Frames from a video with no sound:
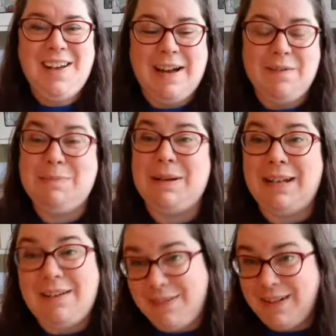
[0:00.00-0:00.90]
and we've been
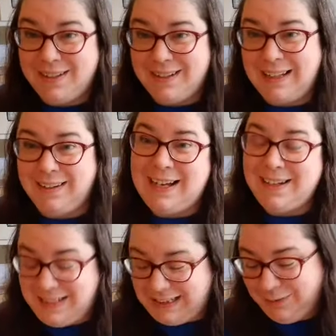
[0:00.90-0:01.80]
loving
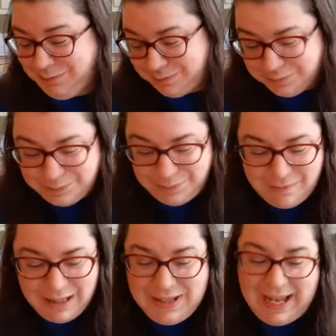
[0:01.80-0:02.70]
Alexa,
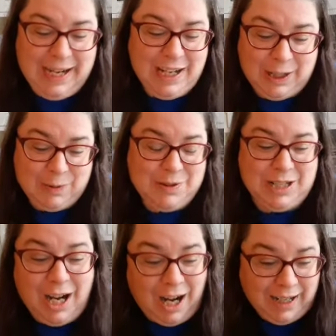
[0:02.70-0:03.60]
the Echo
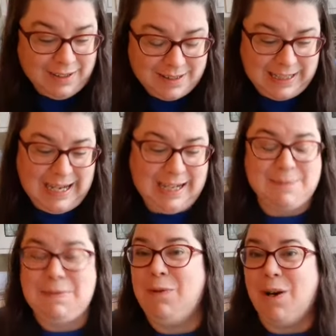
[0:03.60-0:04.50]
Dot. Yeah, because
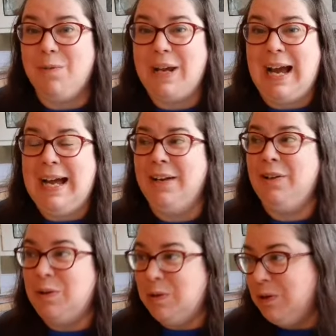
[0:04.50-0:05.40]
before we
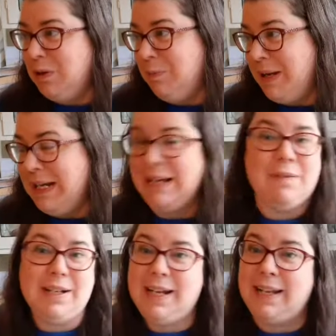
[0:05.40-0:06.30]
had Google Mini.
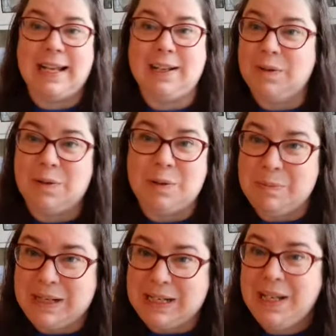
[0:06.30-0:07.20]
We didn't like Google
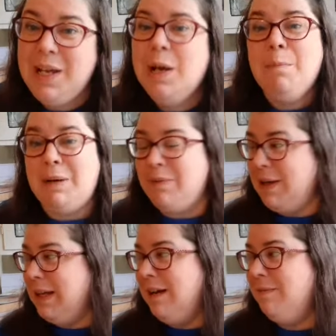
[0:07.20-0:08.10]
Mini, but
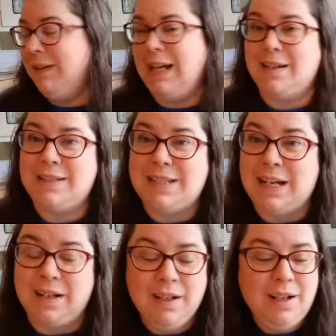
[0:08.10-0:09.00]
we love
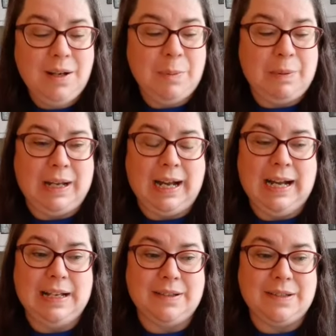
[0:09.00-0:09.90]
Alexa
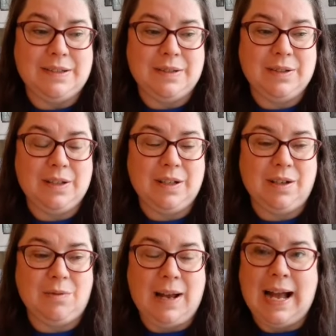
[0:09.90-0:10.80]
because
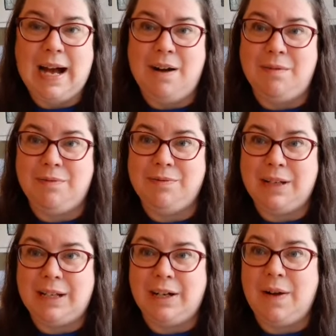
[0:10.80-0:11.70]
we have,
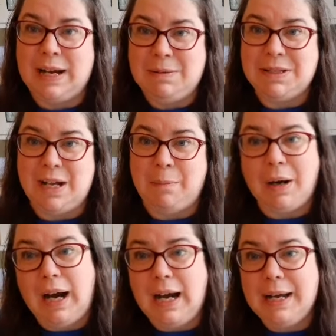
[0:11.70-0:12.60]
you know, Amazon
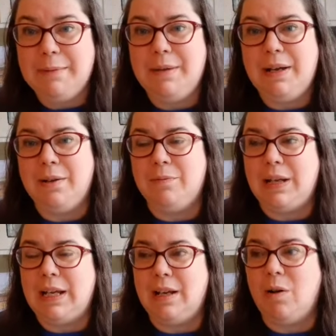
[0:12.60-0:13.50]
Prime, and
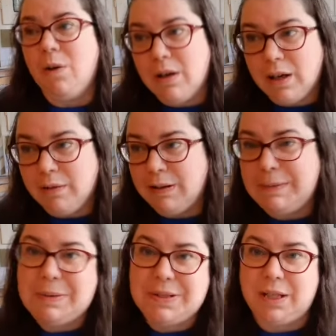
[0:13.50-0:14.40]
we order from
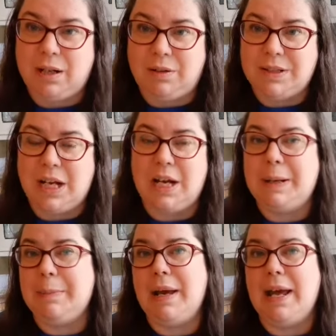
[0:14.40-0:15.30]
Amazon all the
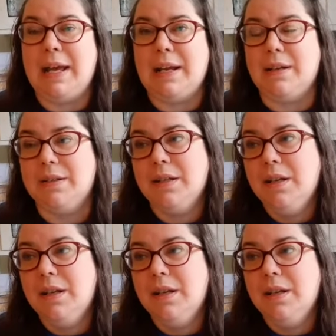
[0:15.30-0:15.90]
time, and